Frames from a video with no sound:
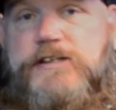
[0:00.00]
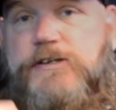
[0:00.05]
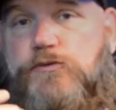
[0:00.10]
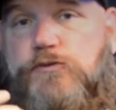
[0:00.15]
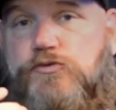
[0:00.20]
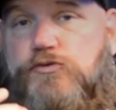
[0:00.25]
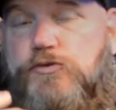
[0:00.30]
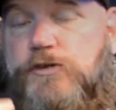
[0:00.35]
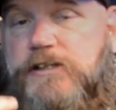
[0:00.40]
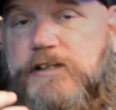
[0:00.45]

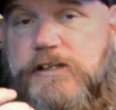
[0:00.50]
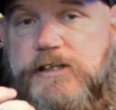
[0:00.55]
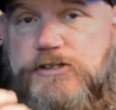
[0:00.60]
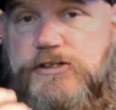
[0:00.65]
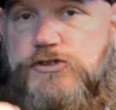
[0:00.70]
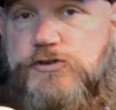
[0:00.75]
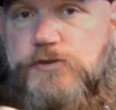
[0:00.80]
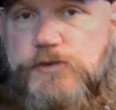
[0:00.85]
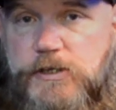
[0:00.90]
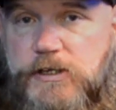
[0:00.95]
really
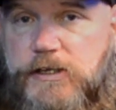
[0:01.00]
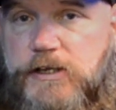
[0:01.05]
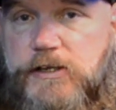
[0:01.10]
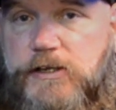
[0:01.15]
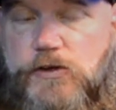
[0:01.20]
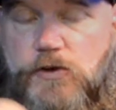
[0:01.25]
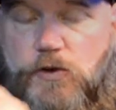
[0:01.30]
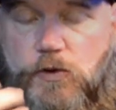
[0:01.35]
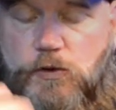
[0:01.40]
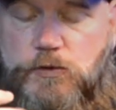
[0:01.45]
enjoy
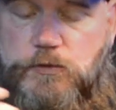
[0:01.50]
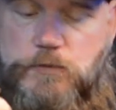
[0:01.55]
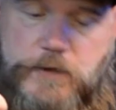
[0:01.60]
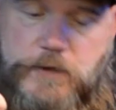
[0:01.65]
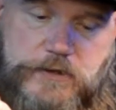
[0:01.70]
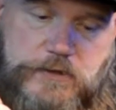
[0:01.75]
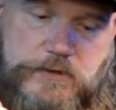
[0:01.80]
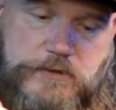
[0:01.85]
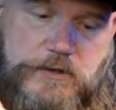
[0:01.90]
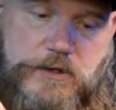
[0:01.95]
in cold
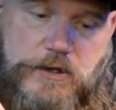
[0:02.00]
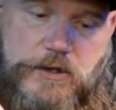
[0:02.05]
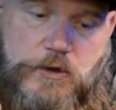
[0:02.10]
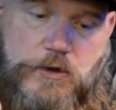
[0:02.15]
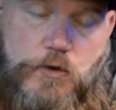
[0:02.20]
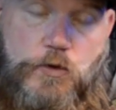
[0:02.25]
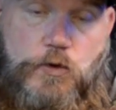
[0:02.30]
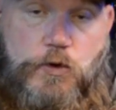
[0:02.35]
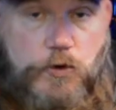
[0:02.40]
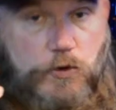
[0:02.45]
weather
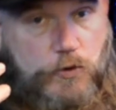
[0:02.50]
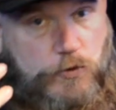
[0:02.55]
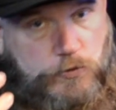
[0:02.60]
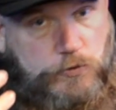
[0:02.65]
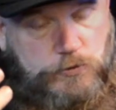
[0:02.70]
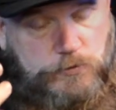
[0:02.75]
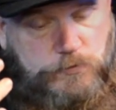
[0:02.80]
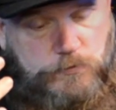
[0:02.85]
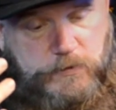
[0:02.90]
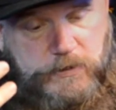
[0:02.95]
or
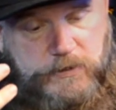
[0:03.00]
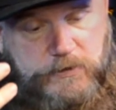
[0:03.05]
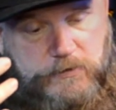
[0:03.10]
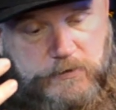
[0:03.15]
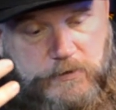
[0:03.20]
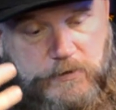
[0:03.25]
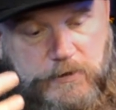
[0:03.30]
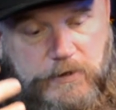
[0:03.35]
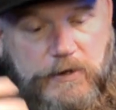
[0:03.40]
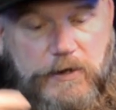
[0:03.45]
cooler
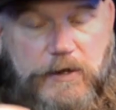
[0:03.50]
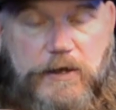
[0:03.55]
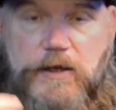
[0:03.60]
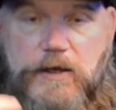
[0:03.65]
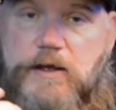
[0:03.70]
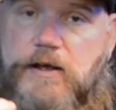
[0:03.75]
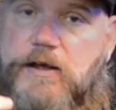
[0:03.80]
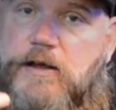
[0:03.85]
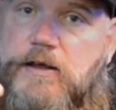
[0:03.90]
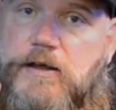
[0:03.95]
weather.
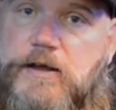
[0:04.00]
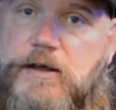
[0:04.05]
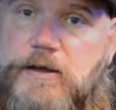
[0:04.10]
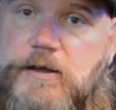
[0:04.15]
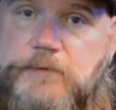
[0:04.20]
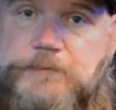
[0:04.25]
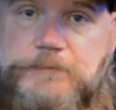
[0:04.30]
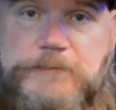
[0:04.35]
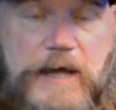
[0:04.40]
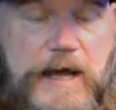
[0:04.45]

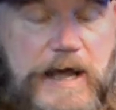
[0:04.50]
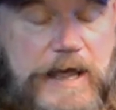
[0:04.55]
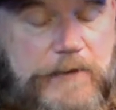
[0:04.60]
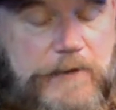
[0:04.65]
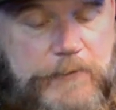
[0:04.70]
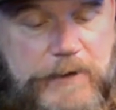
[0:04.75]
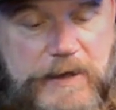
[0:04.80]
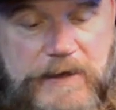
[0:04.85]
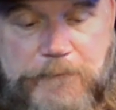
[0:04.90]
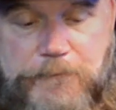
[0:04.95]
I
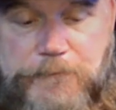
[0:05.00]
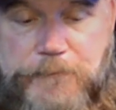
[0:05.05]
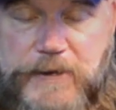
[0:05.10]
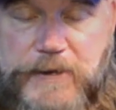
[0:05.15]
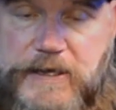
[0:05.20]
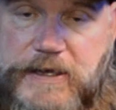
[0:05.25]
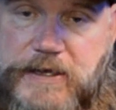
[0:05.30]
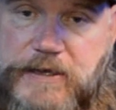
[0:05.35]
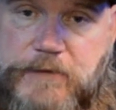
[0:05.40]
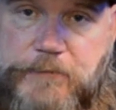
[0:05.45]
am a
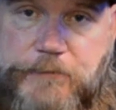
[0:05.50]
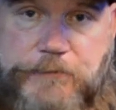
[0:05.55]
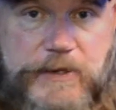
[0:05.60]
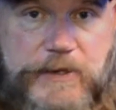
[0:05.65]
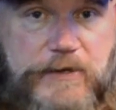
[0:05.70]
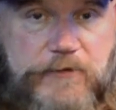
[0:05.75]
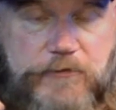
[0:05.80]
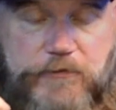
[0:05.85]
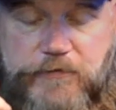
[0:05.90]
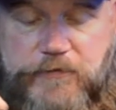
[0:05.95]

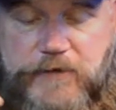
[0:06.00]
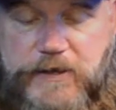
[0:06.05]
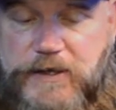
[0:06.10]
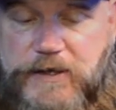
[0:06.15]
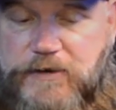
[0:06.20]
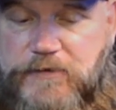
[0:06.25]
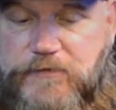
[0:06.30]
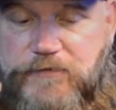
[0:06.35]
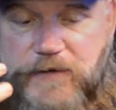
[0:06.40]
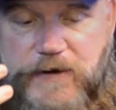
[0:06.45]
big
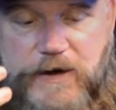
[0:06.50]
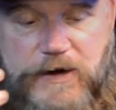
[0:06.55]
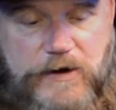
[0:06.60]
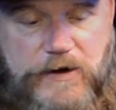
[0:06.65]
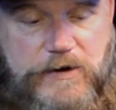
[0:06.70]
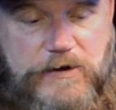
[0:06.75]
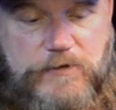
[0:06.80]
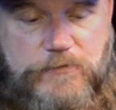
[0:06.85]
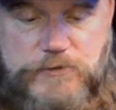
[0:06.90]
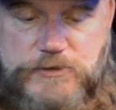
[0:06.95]
fan of
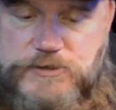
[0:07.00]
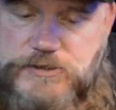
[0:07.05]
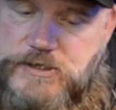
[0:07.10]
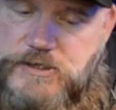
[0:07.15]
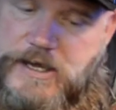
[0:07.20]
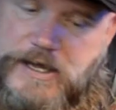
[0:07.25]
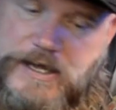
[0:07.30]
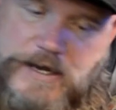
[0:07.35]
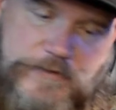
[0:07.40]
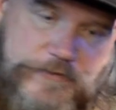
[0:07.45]
Herod, which
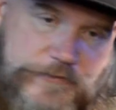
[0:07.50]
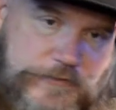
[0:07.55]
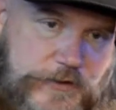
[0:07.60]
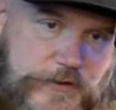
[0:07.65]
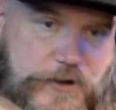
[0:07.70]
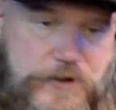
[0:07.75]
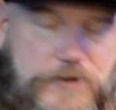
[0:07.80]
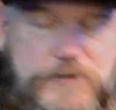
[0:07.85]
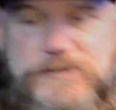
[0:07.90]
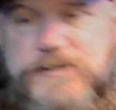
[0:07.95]
kind of
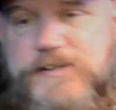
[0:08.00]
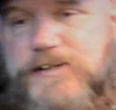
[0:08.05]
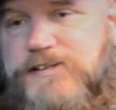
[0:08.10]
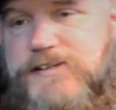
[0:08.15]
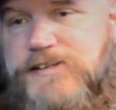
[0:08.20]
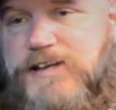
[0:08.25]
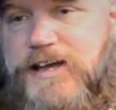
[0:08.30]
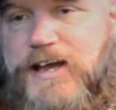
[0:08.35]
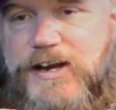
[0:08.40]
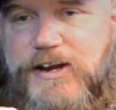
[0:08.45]
falls in
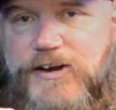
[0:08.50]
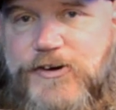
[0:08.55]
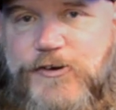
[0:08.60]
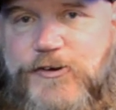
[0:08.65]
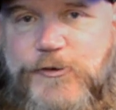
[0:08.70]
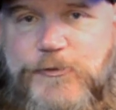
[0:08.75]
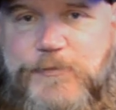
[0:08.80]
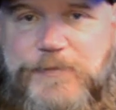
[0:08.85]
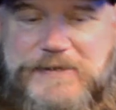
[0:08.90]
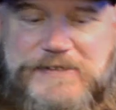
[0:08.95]
this kind of
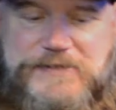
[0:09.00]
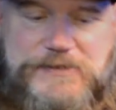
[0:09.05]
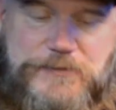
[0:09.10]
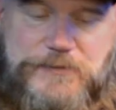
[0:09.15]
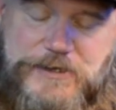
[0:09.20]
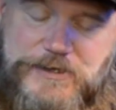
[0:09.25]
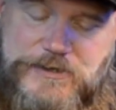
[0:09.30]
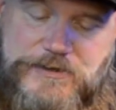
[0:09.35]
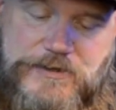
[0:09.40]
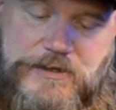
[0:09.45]
group as
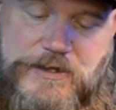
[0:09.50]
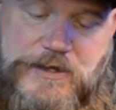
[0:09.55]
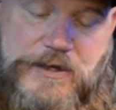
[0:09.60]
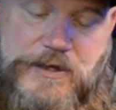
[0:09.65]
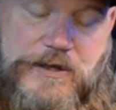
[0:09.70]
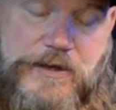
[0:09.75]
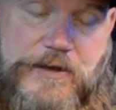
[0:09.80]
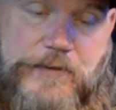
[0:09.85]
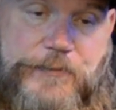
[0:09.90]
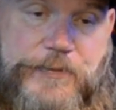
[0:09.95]
well.
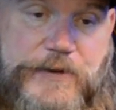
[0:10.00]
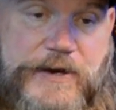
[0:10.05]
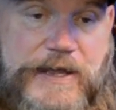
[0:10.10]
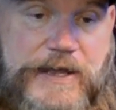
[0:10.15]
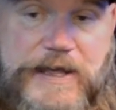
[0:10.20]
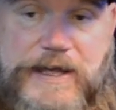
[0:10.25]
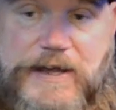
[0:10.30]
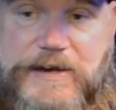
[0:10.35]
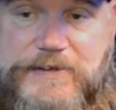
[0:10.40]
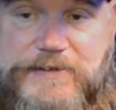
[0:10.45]
But I
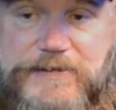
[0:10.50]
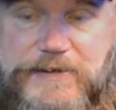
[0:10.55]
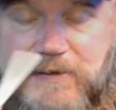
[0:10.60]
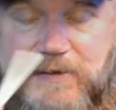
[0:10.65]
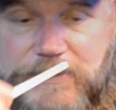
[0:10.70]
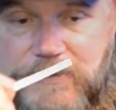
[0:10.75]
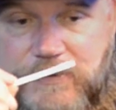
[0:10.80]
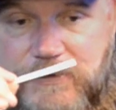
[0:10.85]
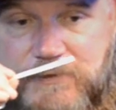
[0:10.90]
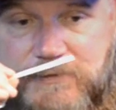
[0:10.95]
gotta
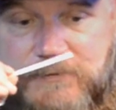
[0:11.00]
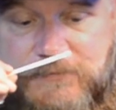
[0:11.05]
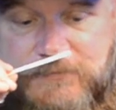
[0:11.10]
tell you,